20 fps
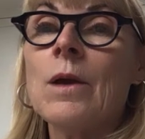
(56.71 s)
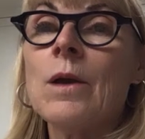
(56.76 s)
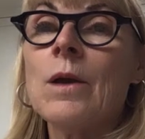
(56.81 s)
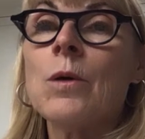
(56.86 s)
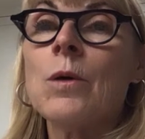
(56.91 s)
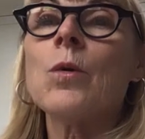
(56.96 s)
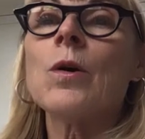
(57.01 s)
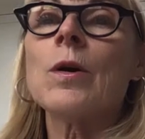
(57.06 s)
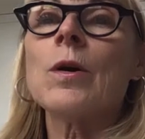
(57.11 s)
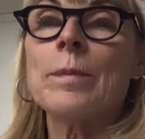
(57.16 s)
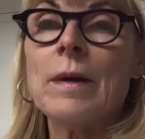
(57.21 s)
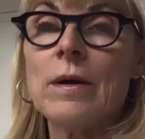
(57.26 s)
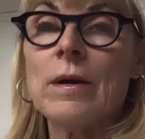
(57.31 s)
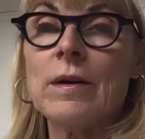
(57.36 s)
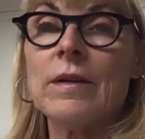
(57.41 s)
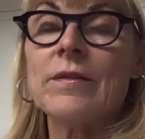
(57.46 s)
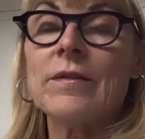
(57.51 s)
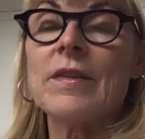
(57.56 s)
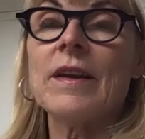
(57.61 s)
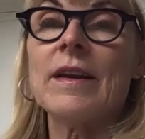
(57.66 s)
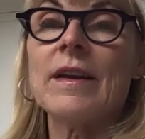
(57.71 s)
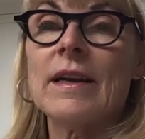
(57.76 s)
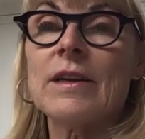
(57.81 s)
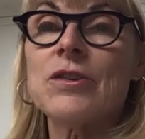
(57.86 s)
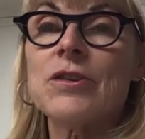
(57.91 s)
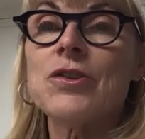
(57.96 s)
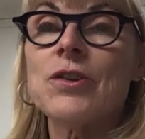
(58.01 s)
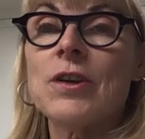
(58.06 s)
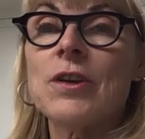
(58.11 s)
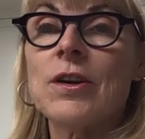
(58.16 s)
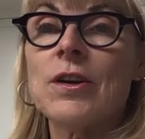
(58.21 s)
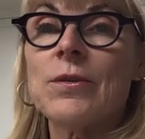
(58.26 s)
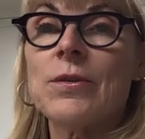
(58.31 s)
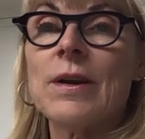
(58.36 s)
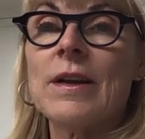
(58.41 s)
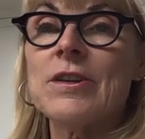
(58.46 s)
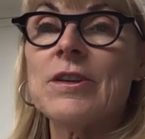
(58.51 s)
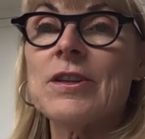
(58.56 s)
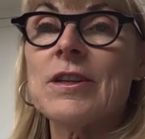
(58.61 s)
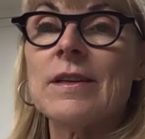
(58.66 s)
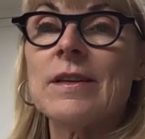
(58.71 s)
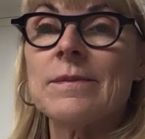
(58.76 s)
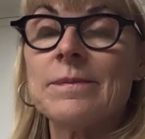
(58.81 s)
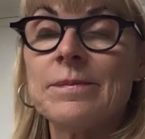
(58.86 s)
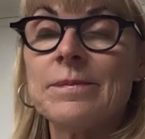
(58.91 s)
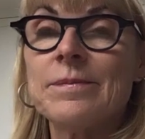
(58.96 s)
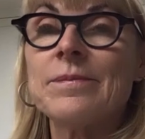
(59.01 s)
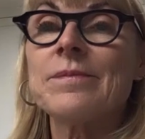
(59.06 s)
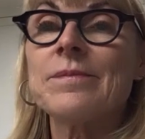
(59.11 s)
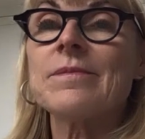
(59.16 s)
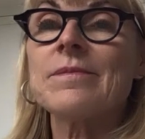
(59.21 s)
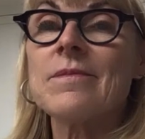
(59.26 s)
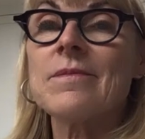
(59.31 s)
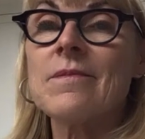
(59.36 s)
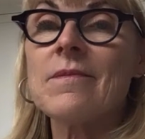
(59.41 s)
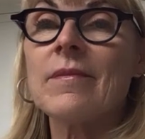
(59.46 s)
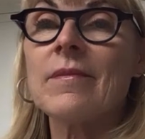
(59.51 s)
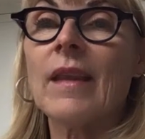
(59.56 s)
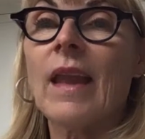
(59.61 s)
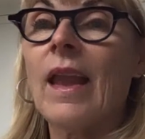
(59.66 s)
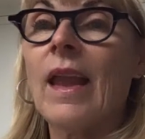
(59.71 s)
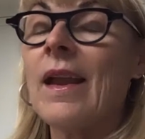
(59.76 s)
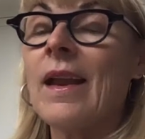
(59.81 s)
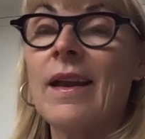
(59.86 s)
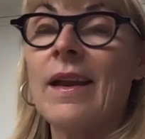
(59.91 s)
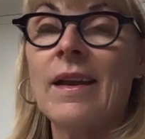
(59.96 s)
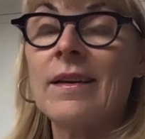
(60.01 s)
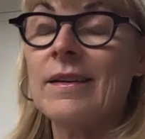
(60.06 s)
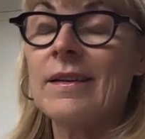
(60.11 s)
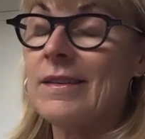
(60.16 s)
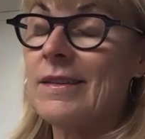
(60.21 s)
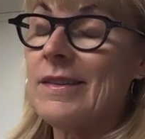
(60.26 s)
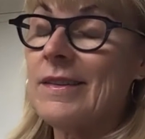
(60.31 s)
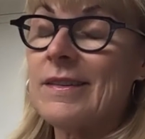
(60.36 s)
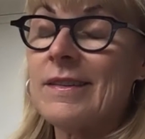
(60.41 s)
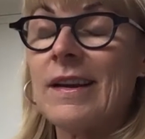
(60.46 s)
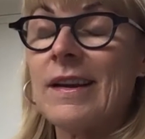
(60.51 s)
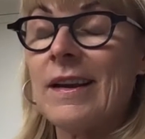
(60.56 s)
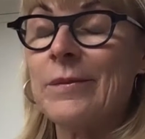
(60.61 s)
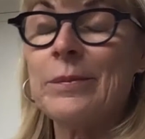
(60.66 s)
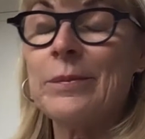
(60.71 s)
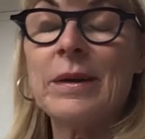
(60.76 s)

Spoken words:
were part of the next generation. And I've been a